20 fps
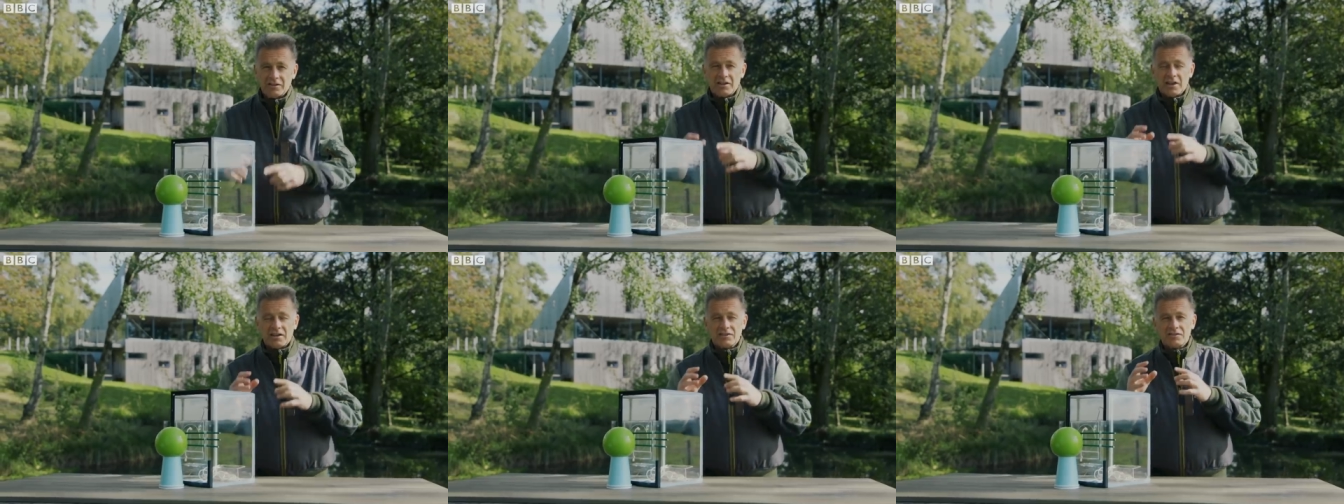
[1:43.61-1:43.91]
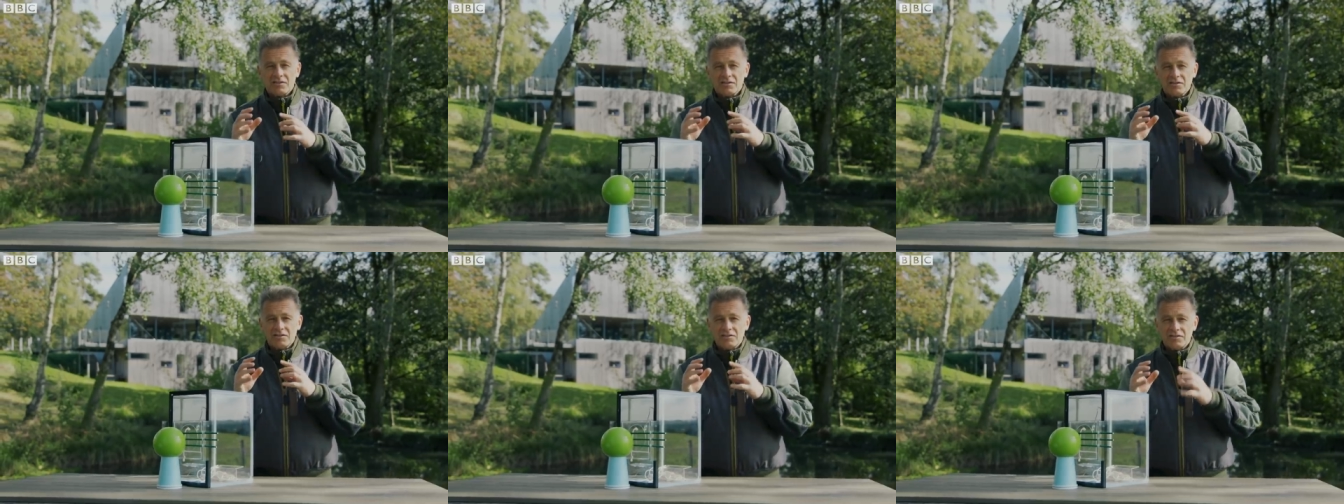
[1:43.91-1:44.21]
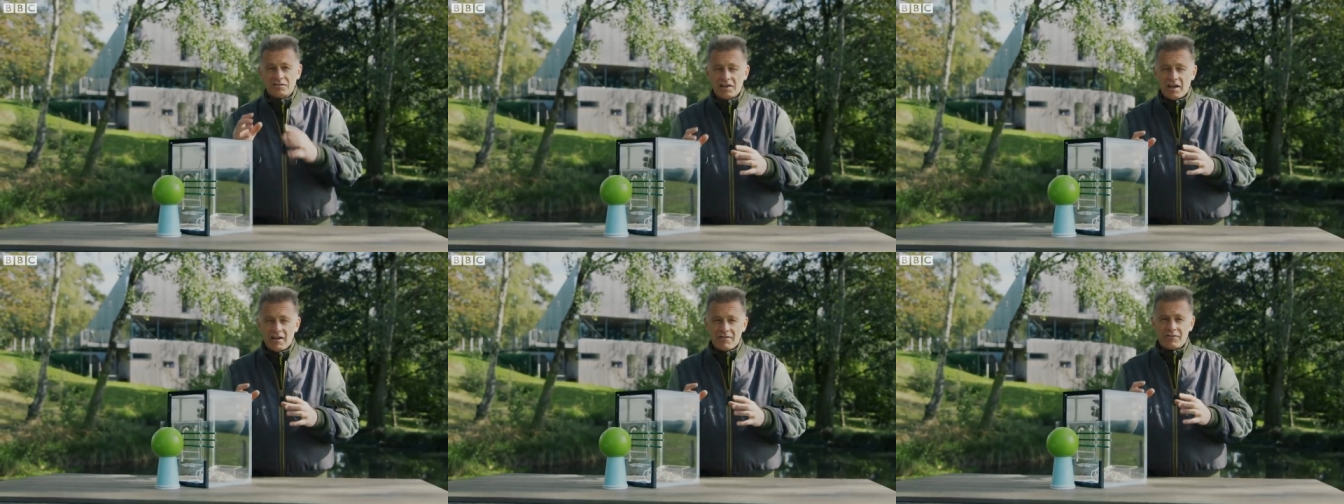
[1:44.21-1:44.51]
That's
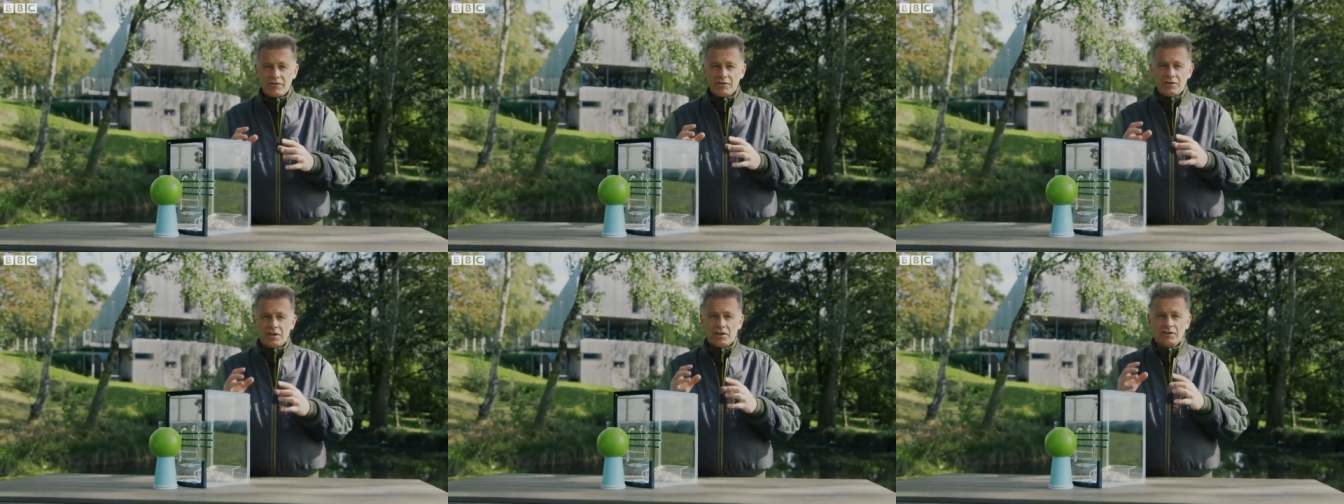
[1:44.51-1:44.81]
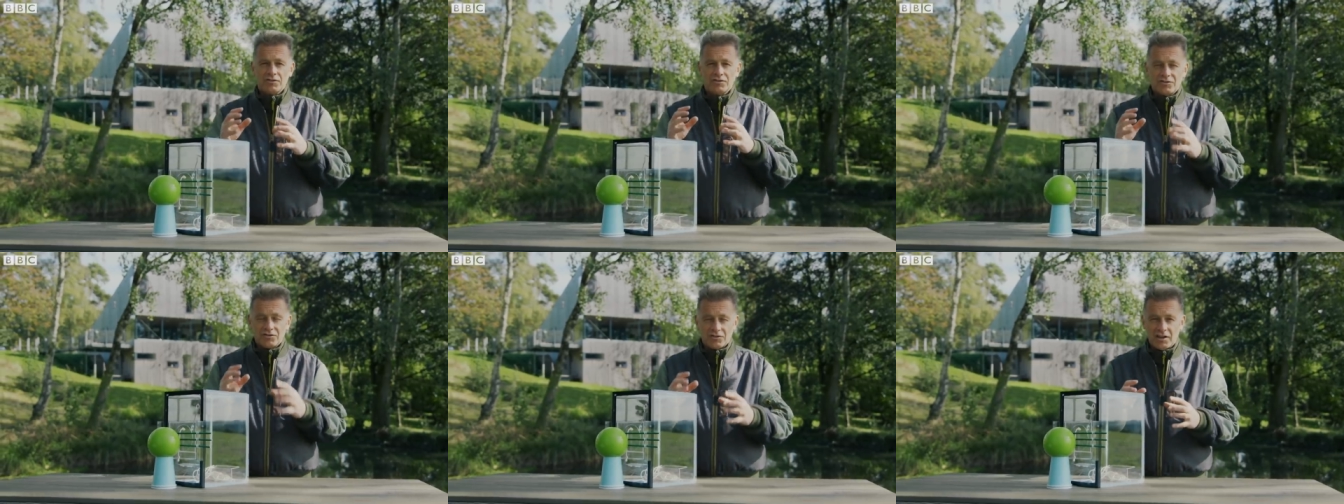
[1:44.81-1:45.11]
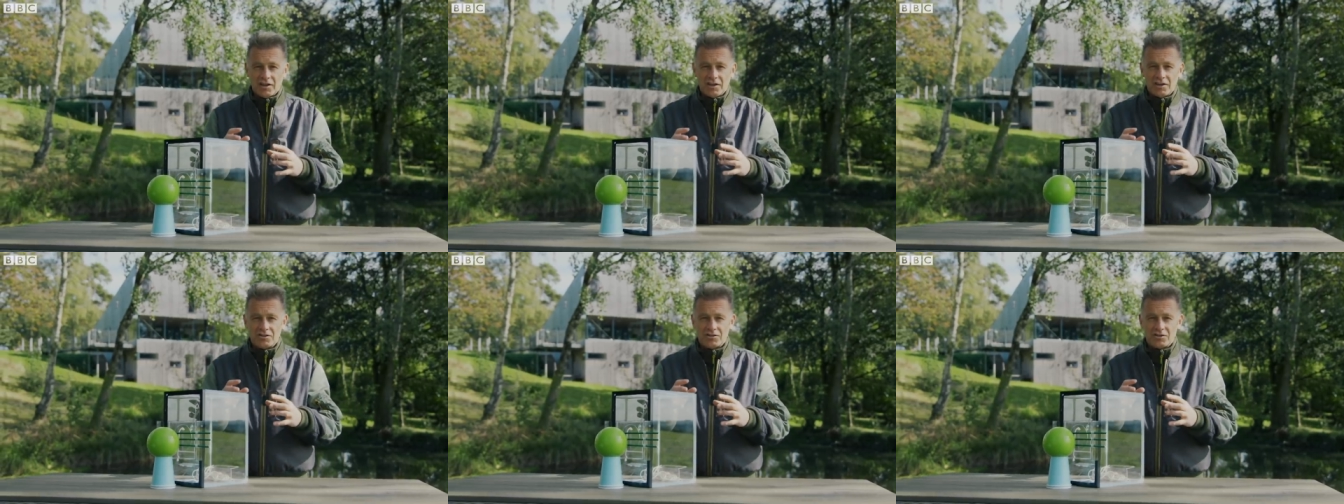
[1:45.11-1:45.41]
7
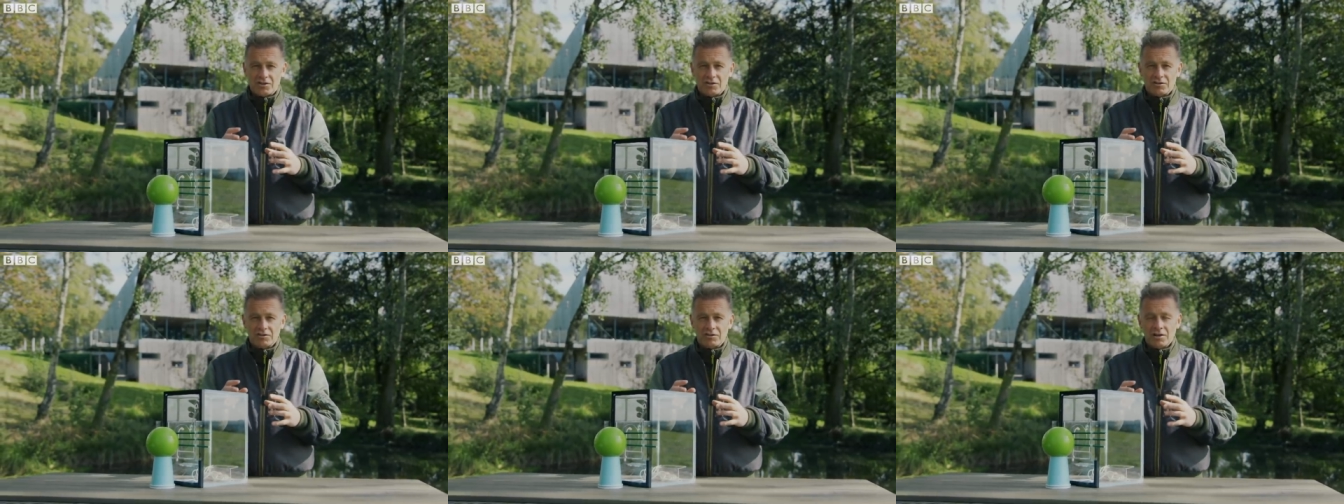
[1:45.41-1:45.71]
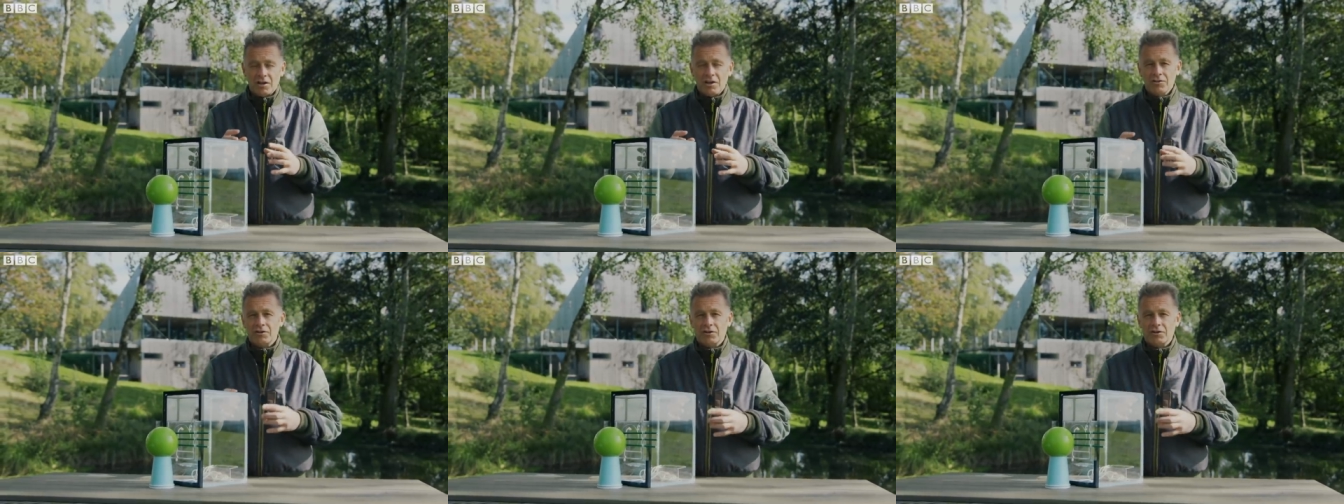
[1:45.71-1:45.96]
stages